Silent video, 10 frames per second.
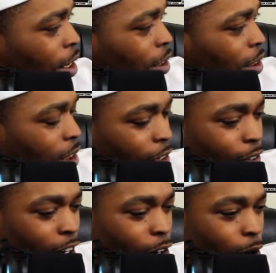to see if
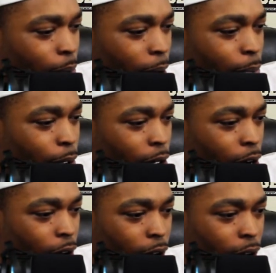I can remember
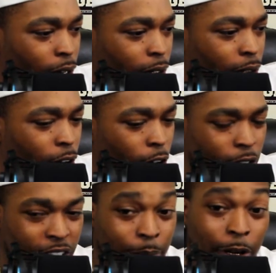
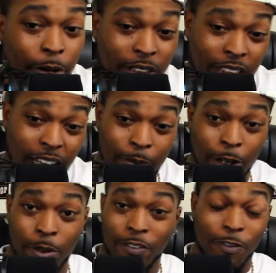RJ Barrett's name.
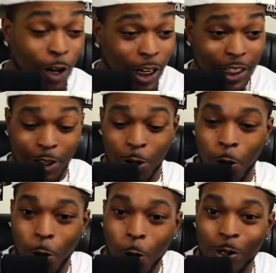There we fucking go.
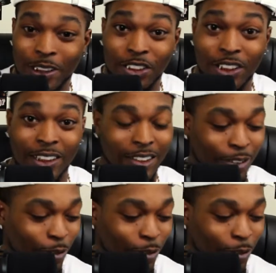Holy shit, that took